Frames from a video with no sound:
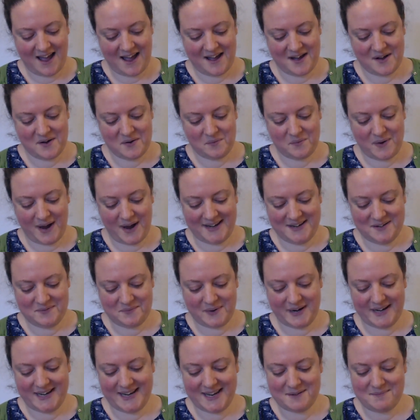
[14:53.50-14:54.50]
When
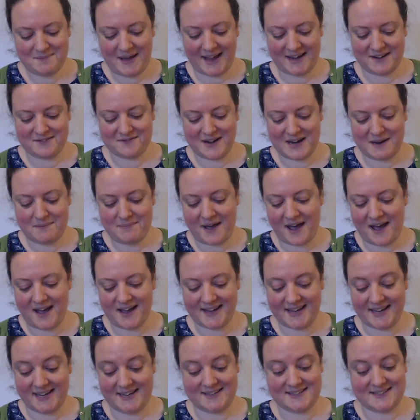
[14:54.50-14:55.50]
William Henry
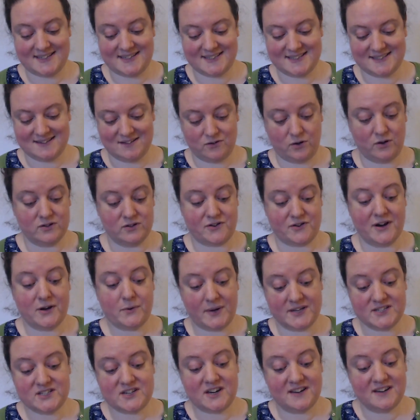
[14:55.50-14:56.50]
Perkin,
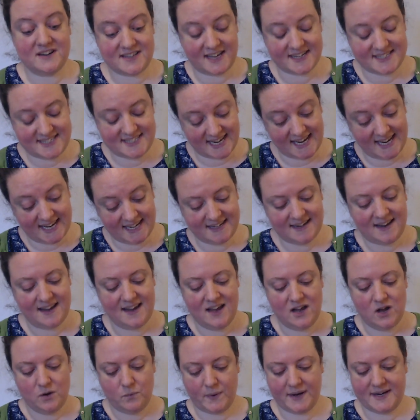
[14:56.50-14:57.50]
question 13,
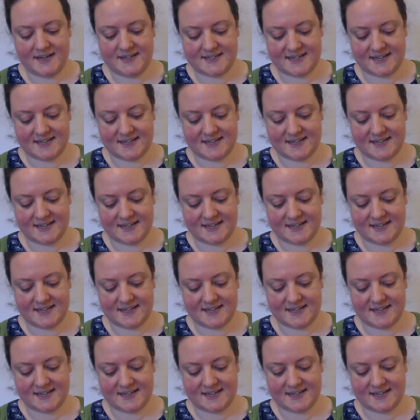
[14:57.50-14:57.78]
when